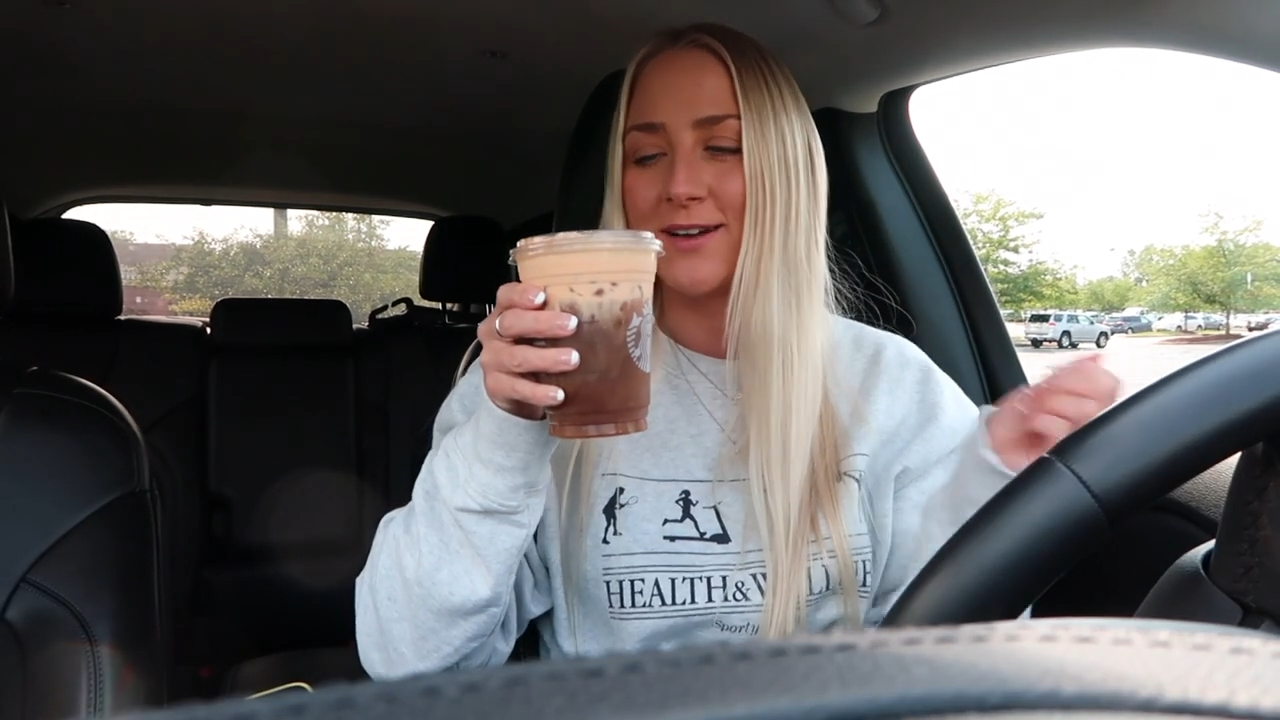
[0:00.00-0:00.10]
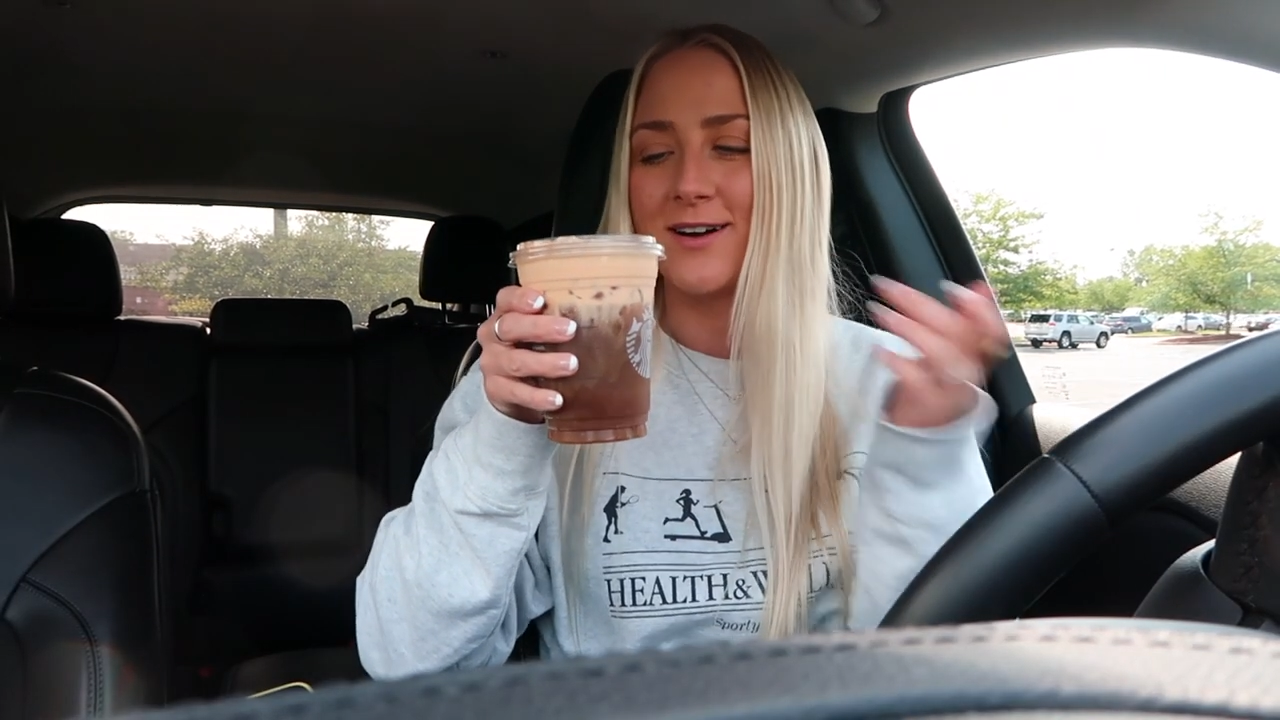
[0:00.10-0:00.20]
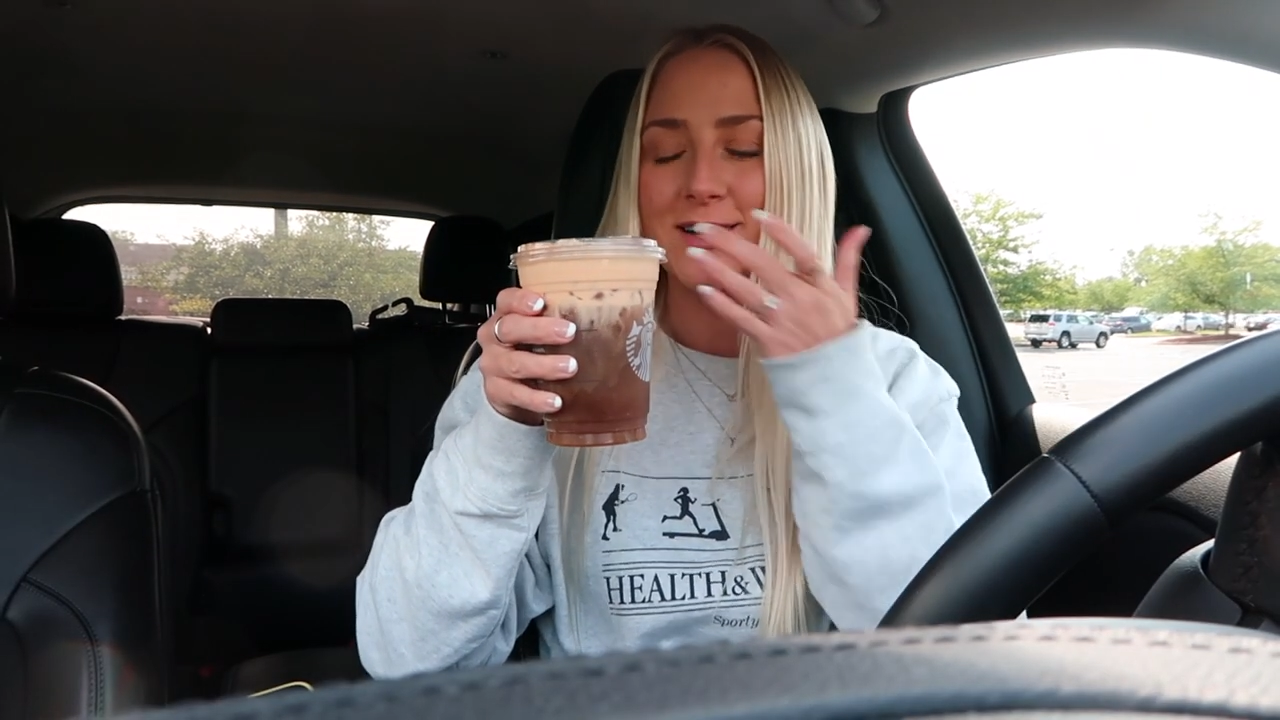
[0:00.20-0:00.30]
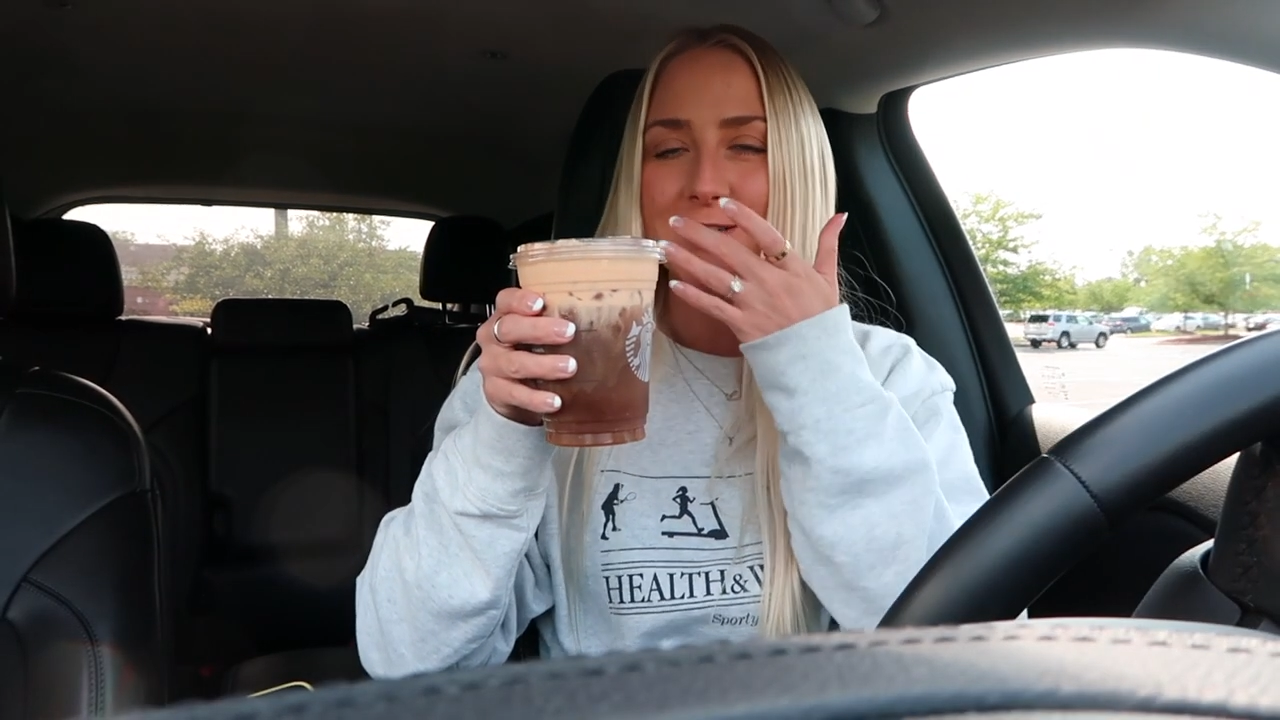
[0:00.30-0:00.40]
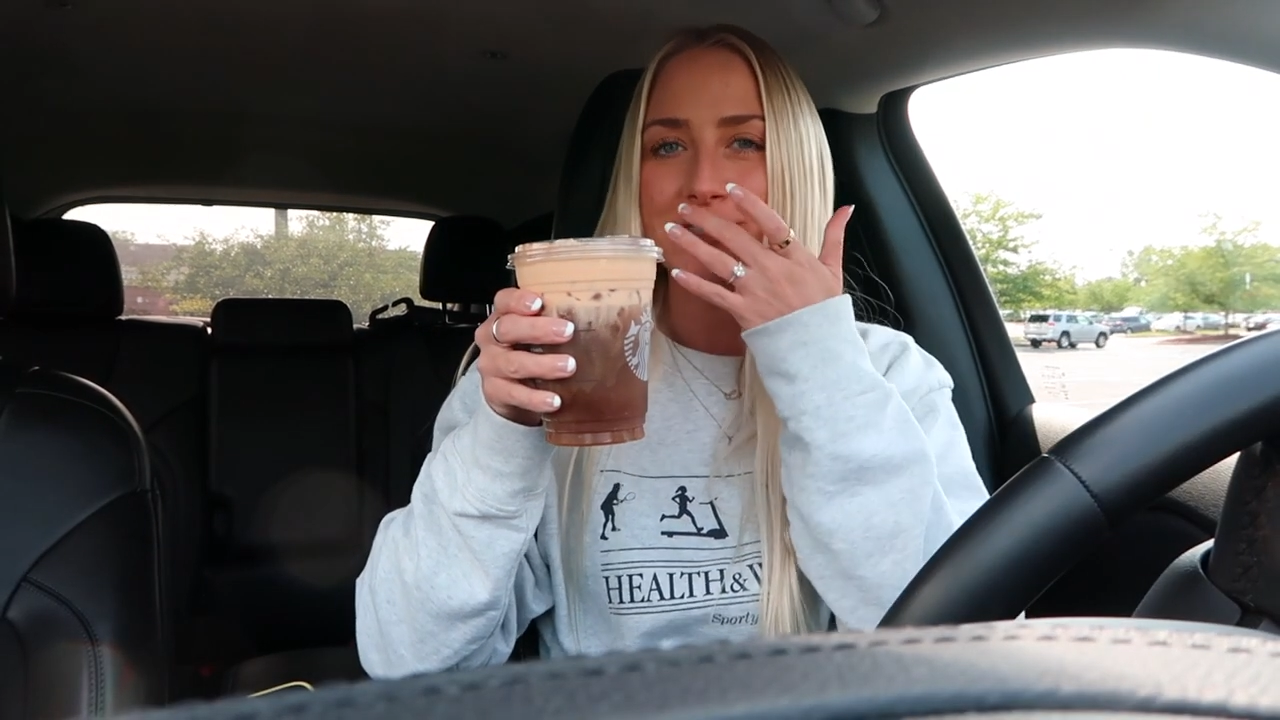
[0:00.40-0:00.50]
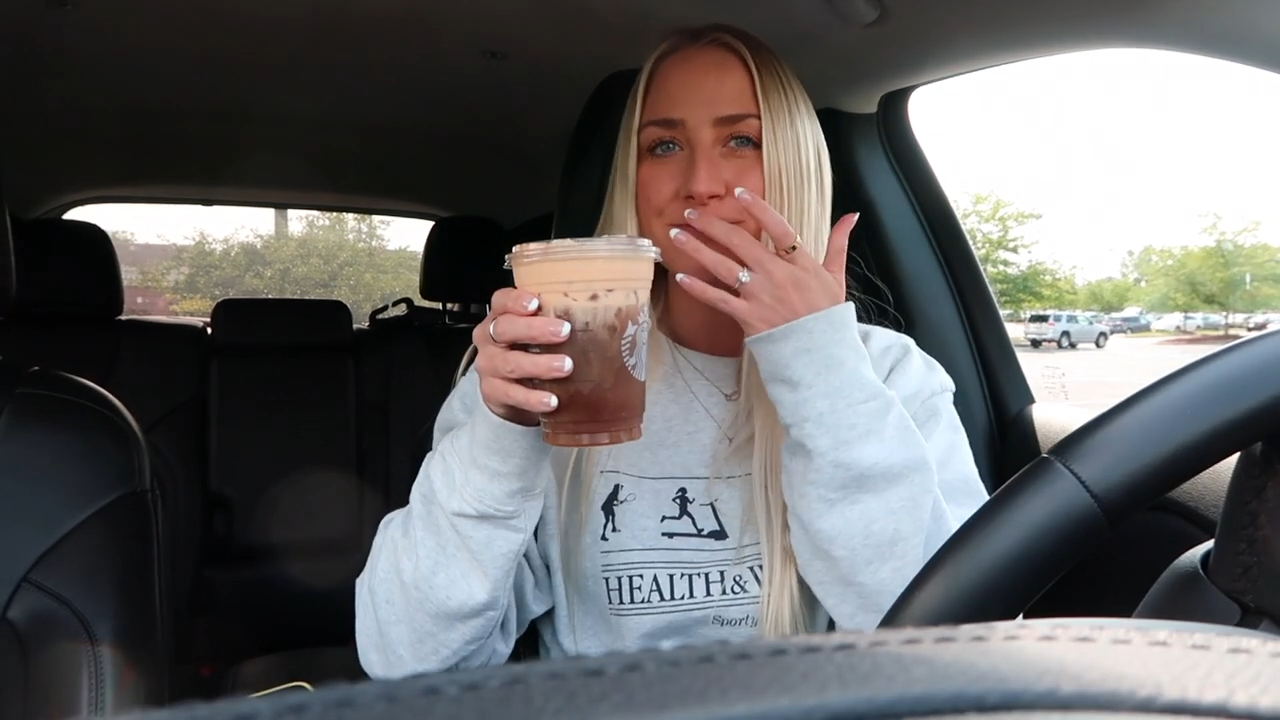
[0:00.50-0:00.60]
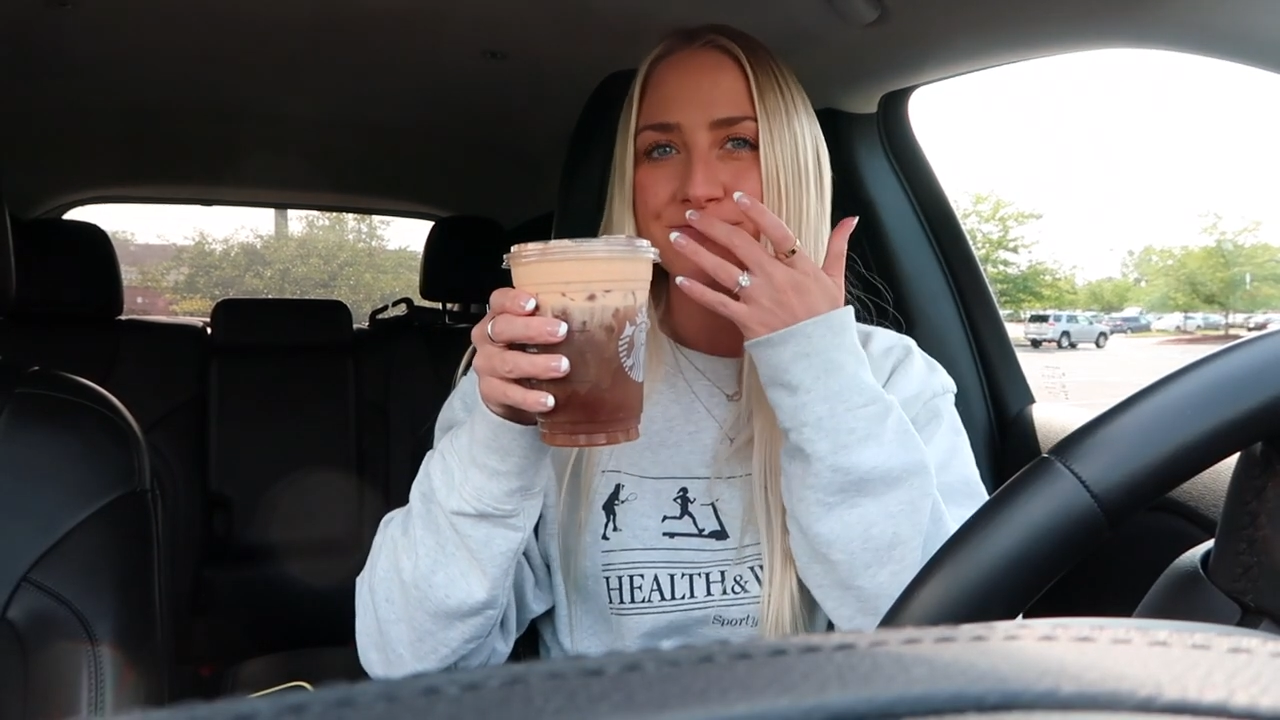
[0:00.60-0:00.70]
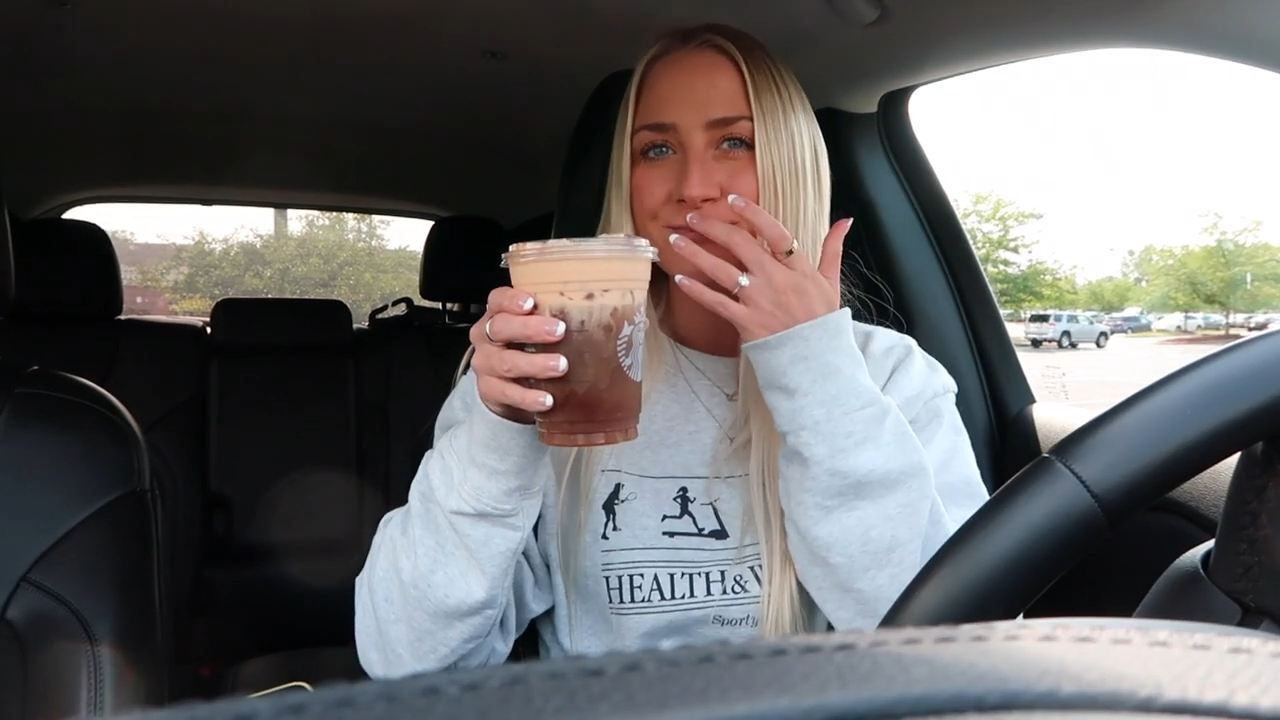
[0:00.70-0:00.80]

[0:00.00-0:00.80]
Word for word: gosh,